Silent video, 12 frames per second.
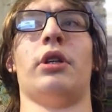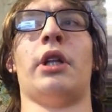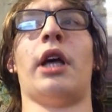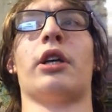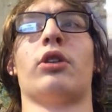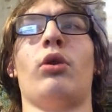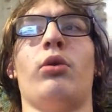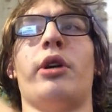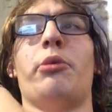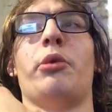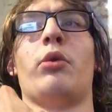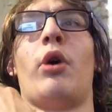like, don't
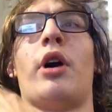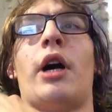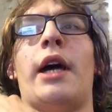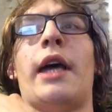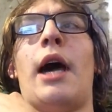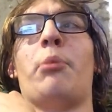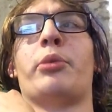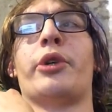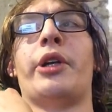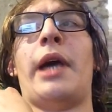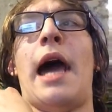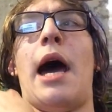get me wrong, I am
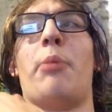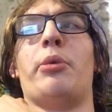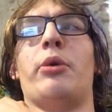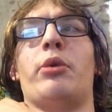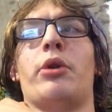pretty happy